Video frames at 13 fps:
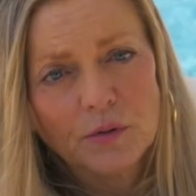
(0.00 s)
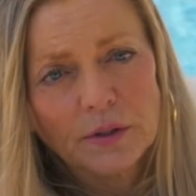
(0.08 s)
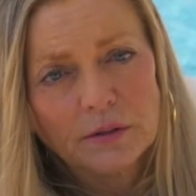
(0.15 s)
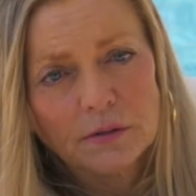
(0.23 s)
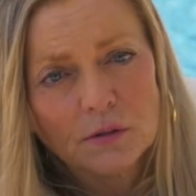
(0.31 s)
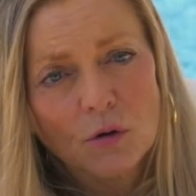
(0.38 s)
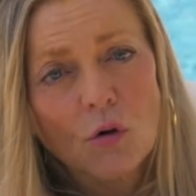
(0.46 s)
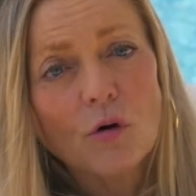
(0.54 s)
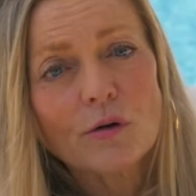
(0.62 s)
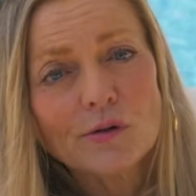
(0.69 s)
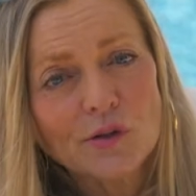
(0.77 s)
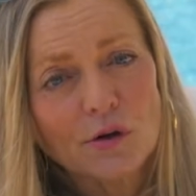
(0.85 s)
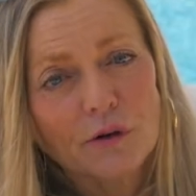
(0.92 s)
put
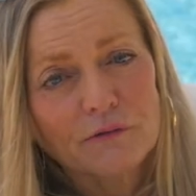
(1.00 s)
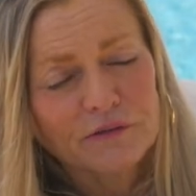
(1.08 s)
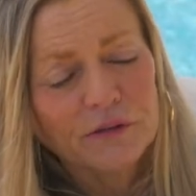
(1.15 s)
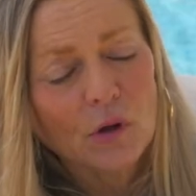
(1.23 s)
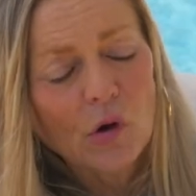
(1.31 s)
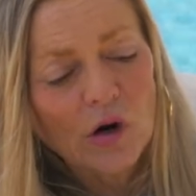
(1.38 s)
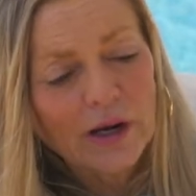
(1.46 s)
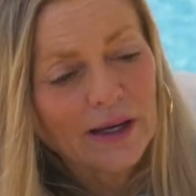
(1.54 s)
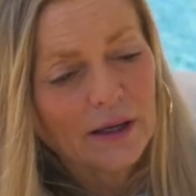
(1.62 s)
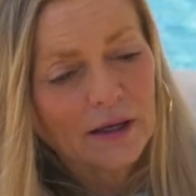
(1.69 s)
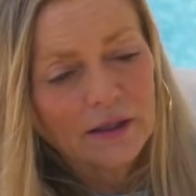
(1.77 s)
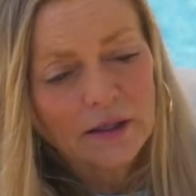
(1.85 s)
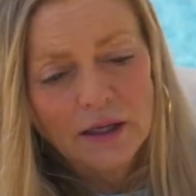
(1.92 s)
coral stone flooring
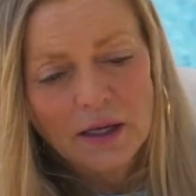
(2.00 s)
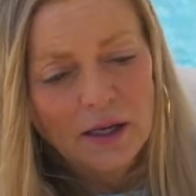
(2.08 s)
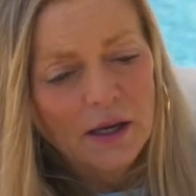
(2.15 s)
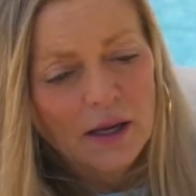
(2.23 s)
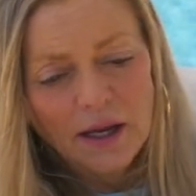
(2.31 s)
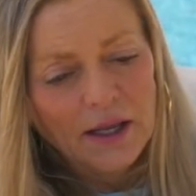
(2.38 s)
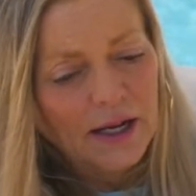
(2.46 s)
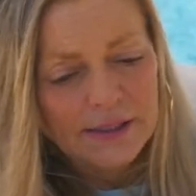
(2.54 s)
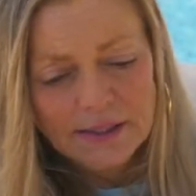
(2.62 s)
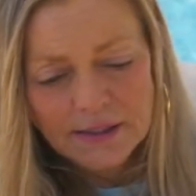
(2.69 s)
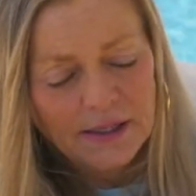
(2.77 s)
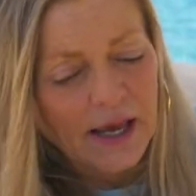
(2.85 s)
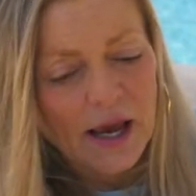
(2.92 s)
in and I
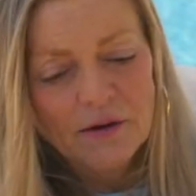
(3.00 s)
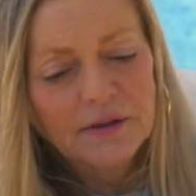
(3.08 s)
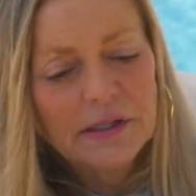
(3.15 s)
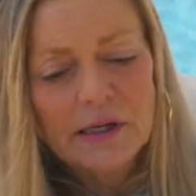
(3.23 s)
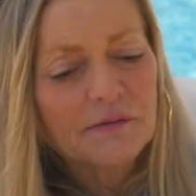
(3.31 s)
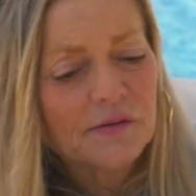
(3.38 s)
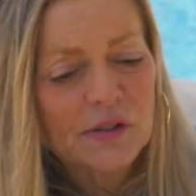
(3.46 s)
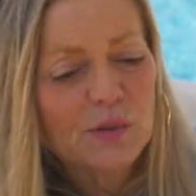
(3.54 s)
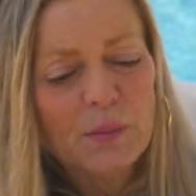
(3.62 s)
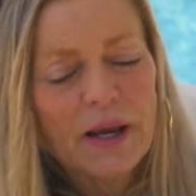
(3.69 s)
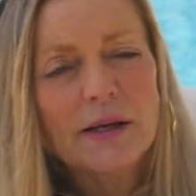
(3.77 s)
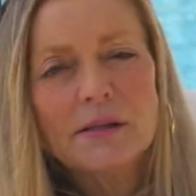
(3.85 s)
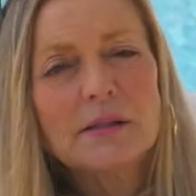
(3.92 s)
didn't have enough
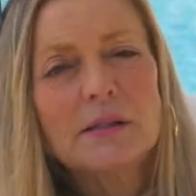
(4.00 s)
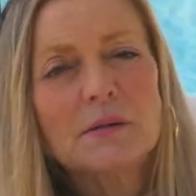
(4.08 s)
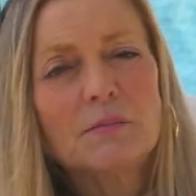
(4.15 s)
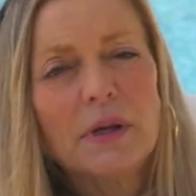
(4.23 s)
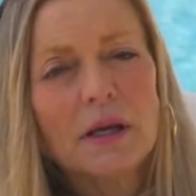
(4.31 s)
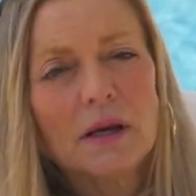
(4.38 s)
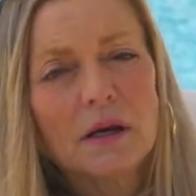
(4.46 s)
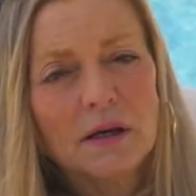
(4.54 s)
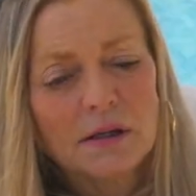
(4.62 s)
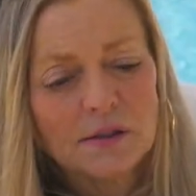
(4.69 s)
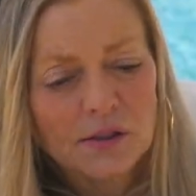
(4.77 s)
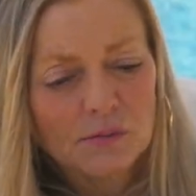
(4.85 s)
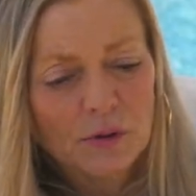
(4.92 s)
space
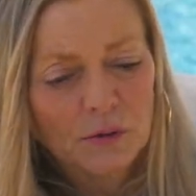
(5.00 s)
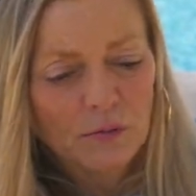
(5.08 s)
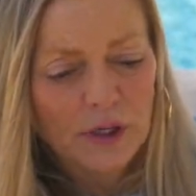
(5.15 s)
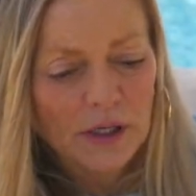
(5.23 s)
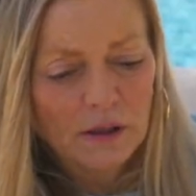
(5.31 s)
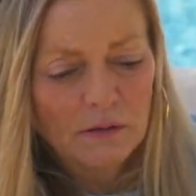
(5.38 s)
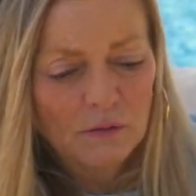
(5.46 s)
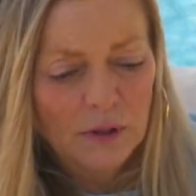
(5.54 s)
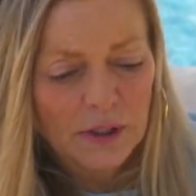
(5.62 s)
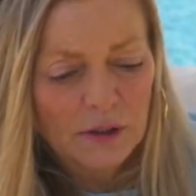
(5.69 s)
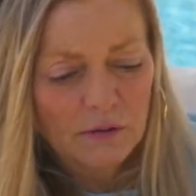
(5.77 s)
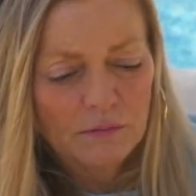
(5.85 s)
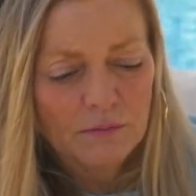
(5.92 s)
because when we,
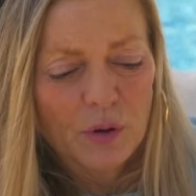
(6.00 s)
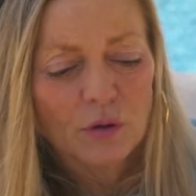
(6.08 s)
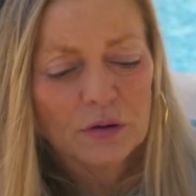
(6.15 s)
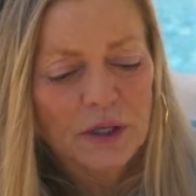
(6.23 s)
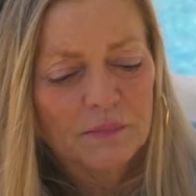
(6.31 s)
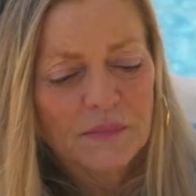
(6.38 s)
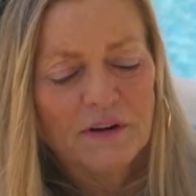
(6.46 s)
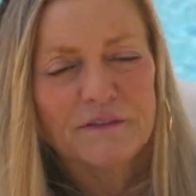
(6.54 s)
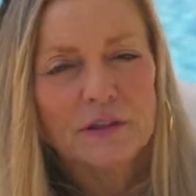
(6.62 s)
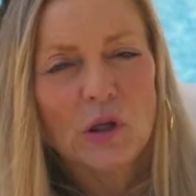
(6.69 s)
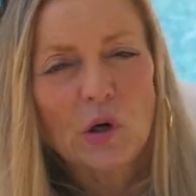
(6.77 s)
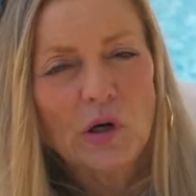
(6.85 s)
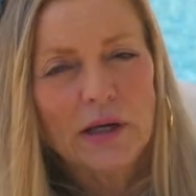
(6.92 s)
we pulled up the
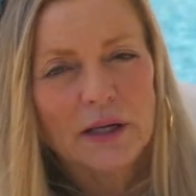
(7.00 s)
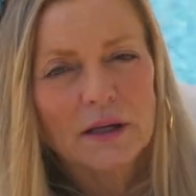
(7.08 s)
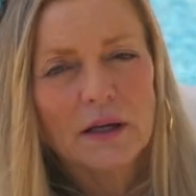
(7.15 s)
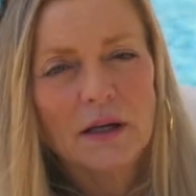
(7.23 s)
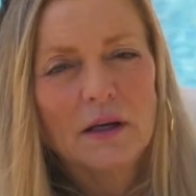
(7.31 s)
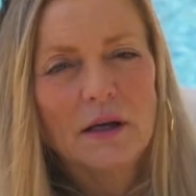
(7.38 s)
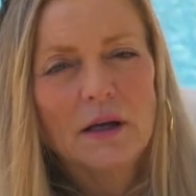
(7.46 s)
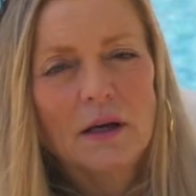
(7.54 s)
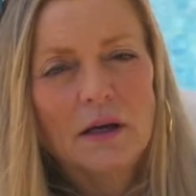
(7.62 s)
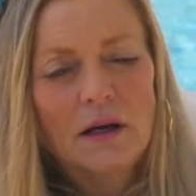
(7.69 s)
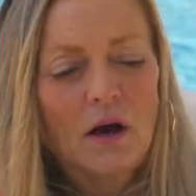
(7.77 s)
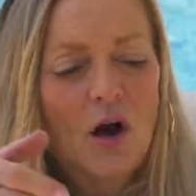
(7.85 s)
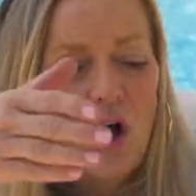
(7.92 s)
flooring,
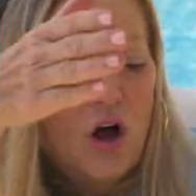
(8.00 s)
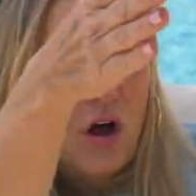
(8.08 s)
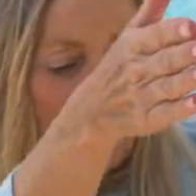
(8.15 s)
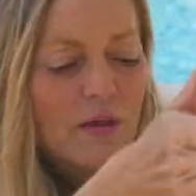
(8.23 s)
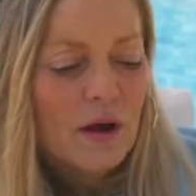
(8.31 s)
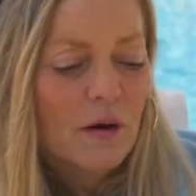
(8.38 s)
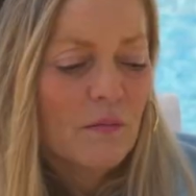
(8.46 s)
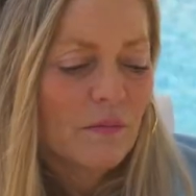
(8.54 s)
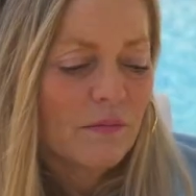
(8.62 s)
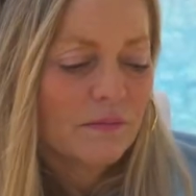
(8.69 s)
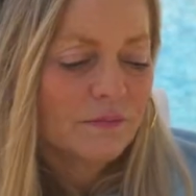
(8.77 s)
all the